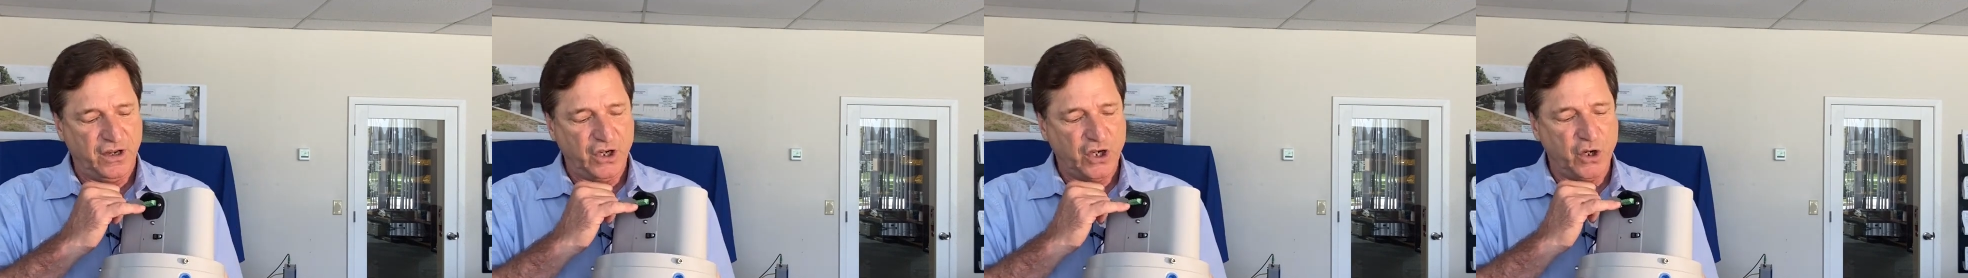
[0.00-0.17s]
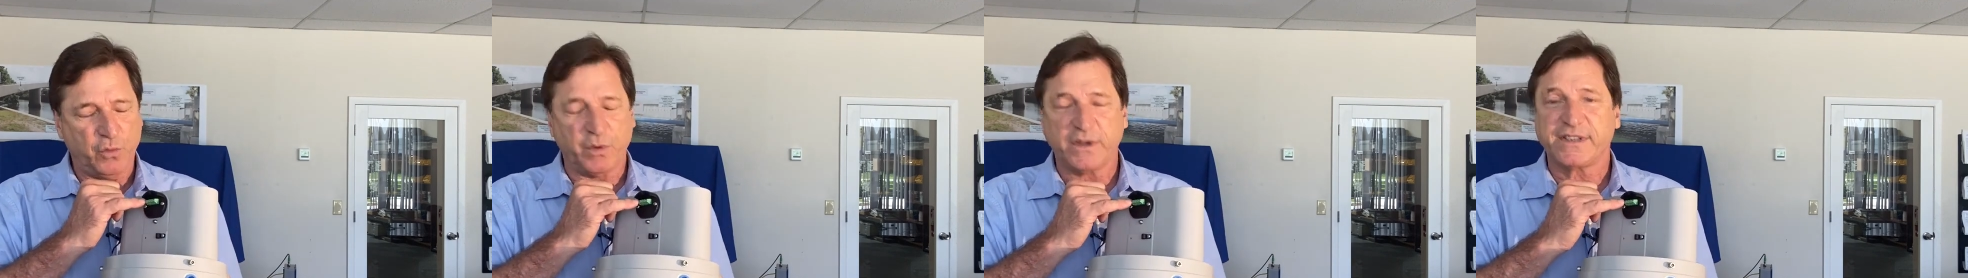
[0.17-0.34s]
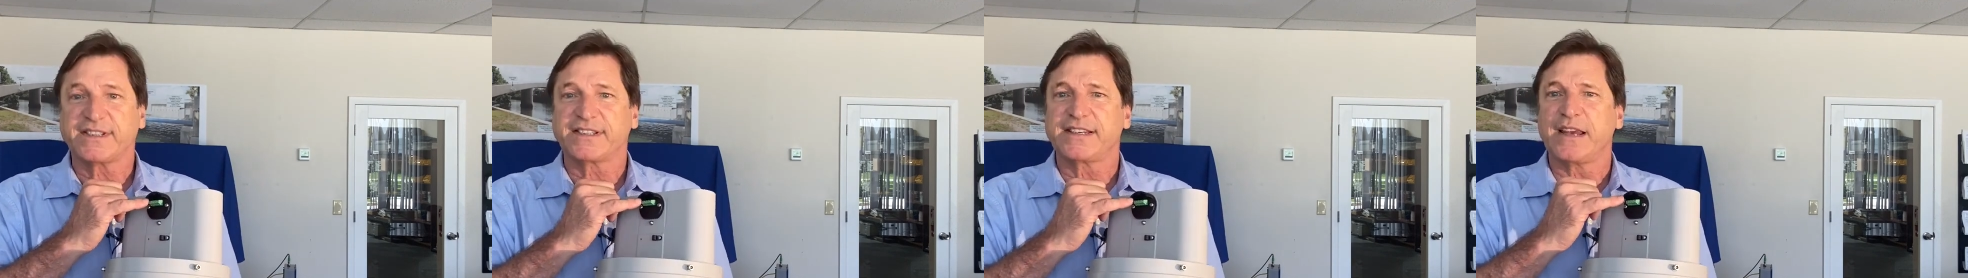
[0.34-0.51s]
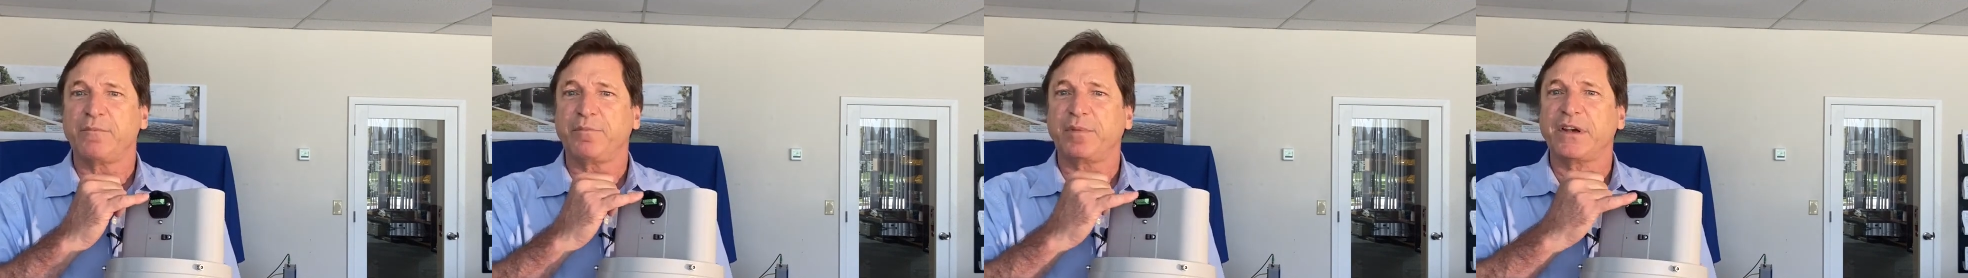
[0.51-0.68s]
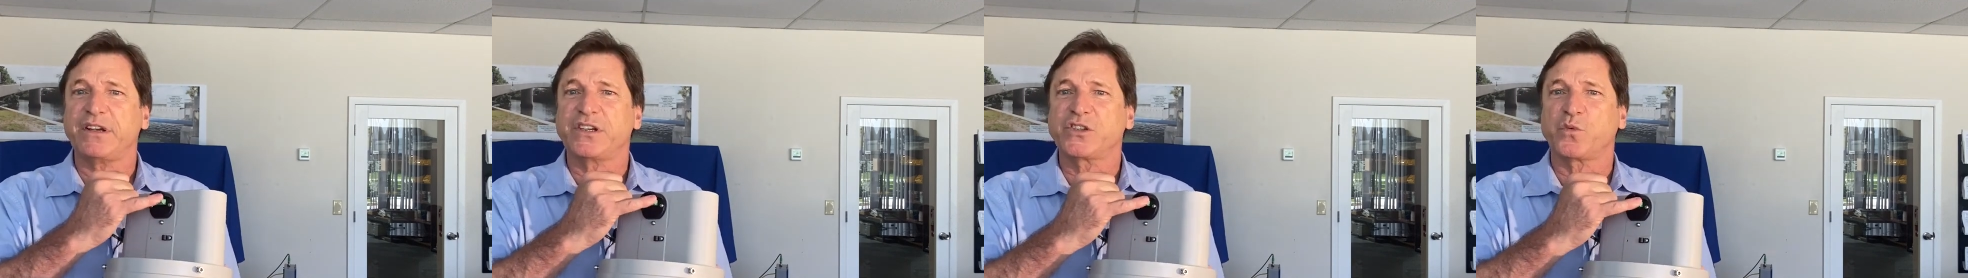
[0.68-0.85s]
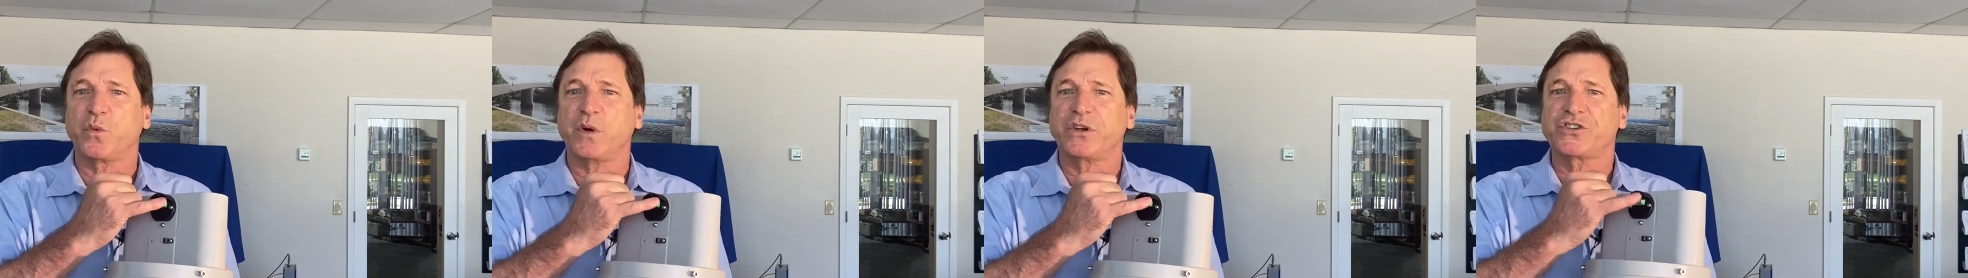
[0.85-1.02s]
you would
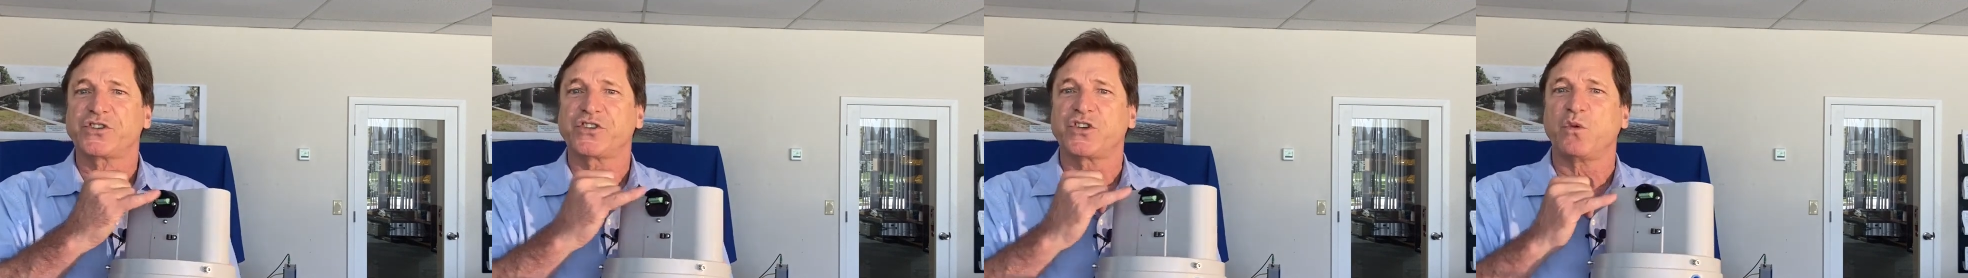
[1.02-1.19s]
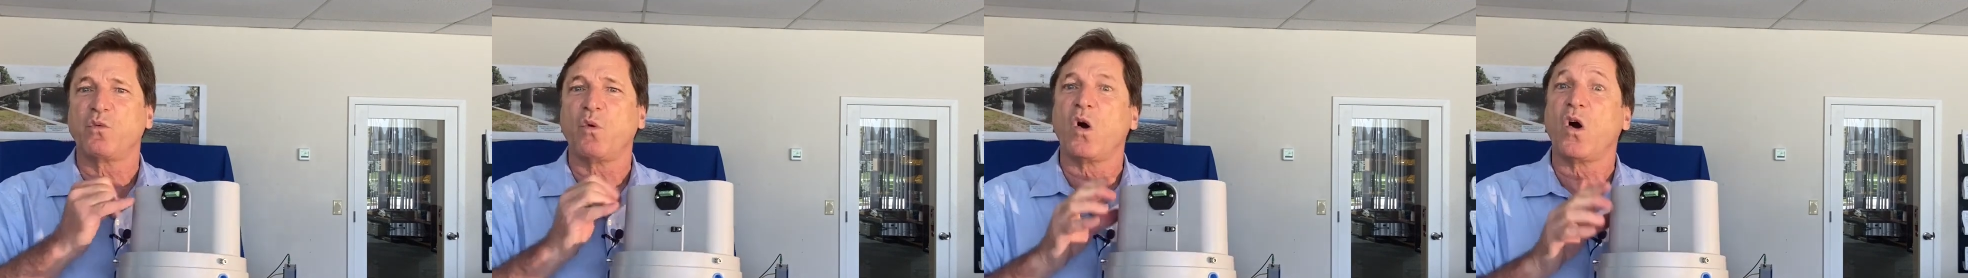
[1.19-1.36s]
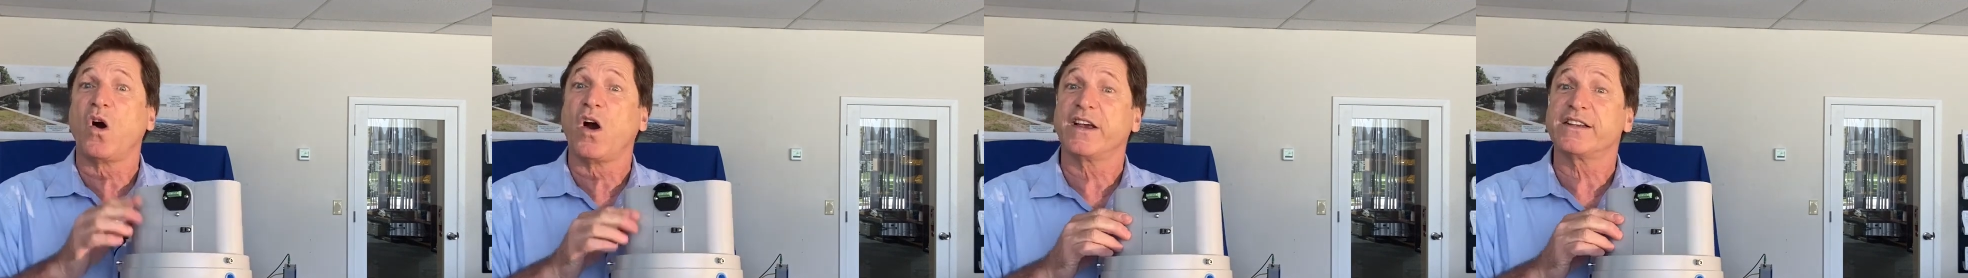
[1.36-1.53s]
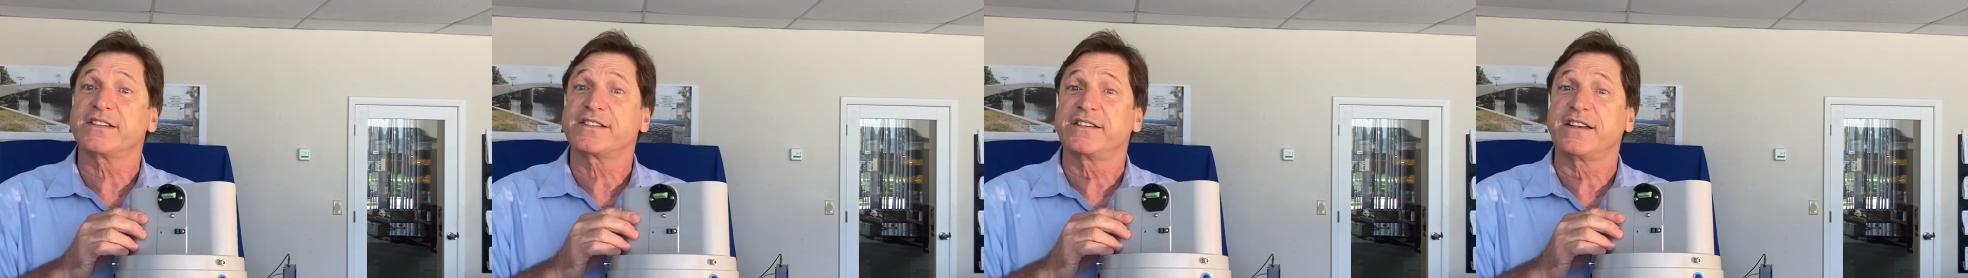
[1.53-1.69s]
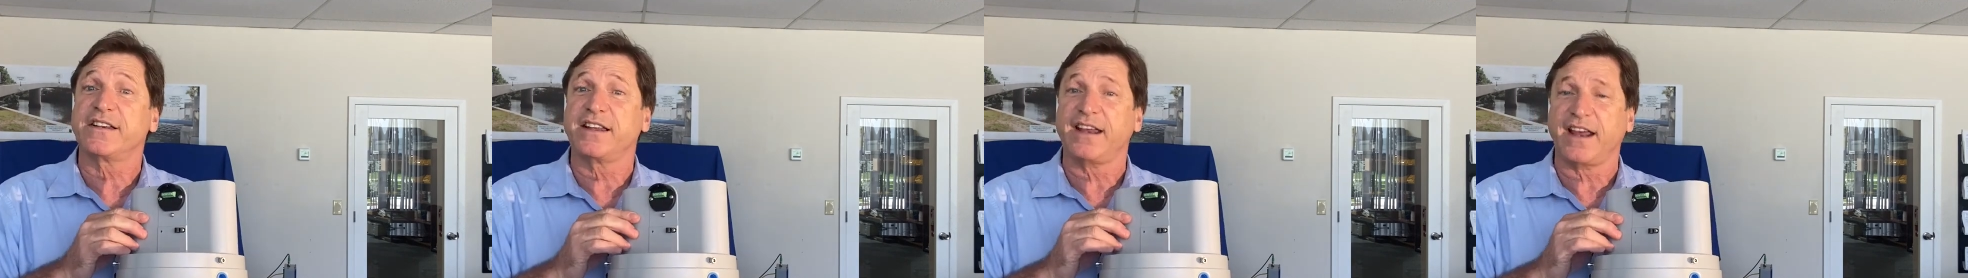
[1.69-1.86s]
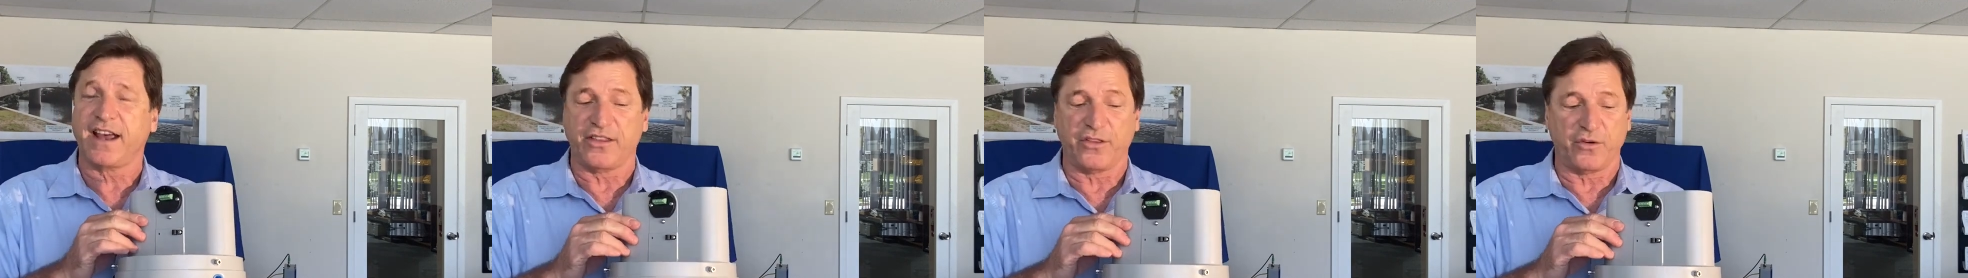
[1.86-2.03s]
simply switch the wires
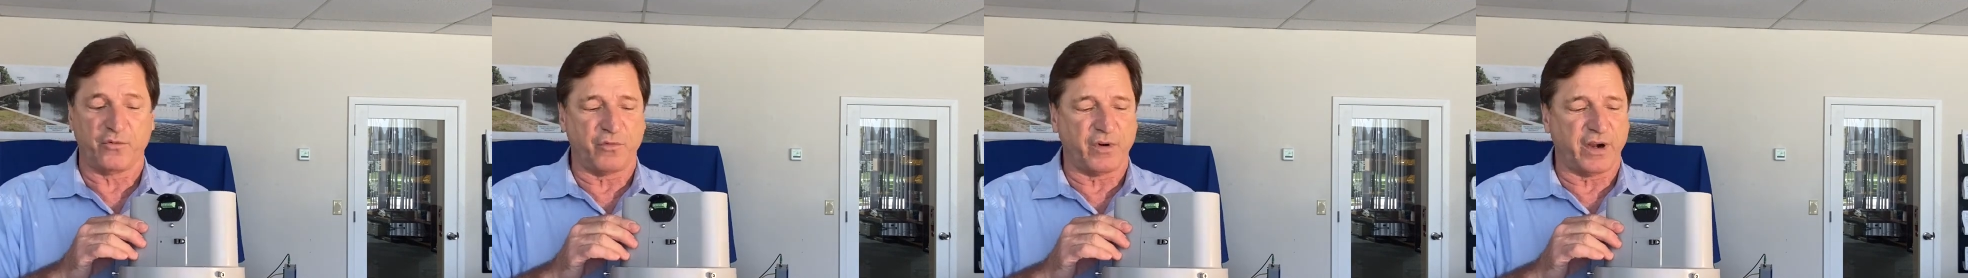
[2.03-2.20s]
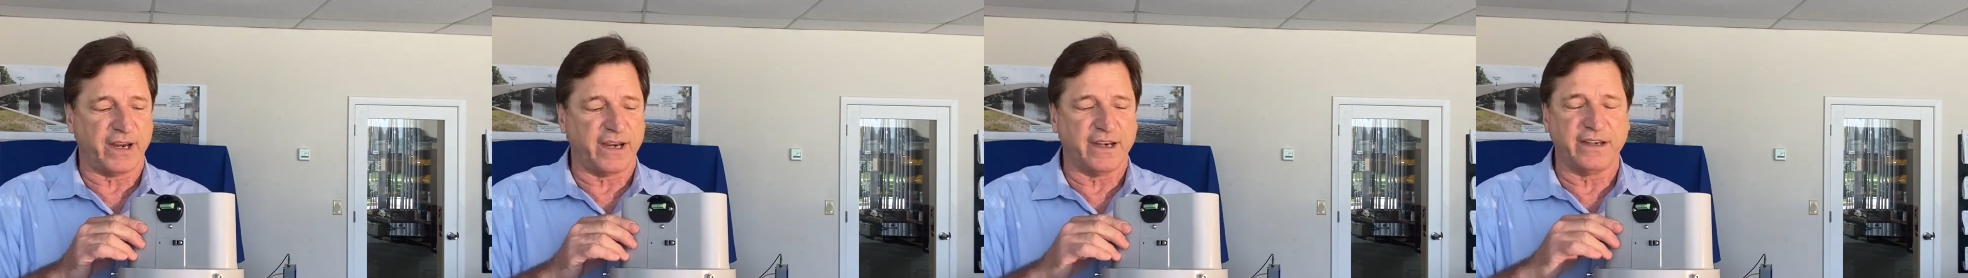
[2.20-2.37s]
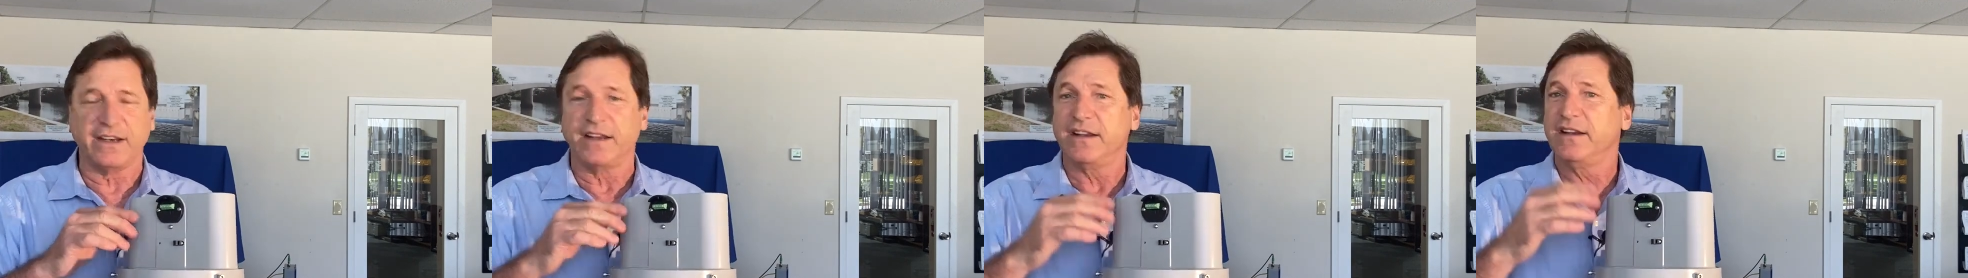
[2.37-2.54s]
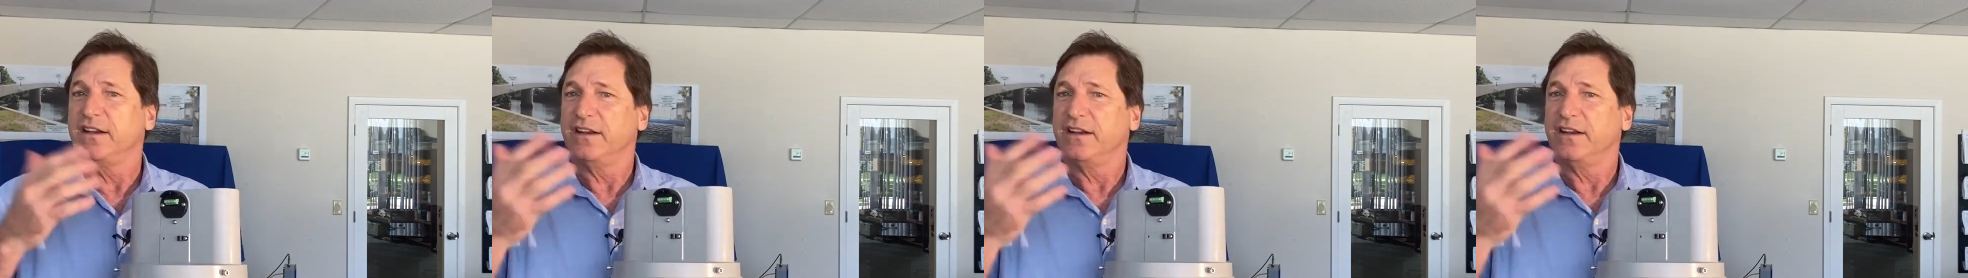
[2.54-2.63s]
to the other reed.